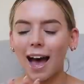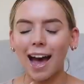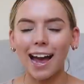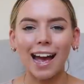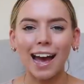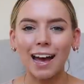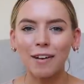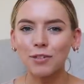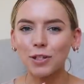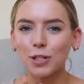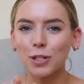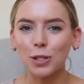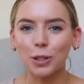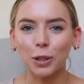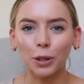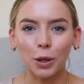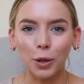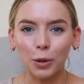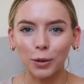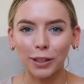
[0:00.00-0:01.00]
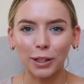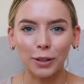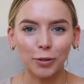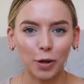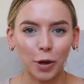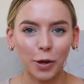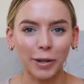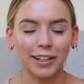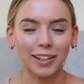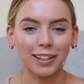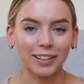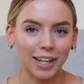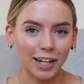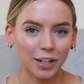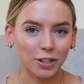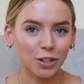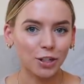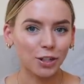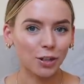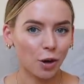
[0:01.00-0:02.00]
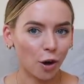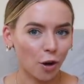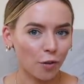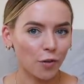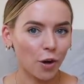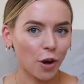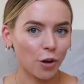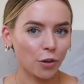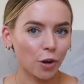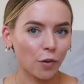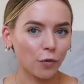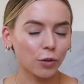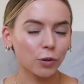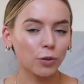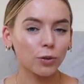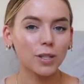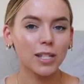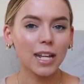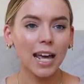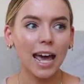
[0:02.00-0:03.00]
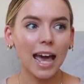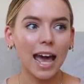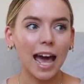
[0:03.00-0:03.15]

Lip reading: I have a slowly growing collection of her novels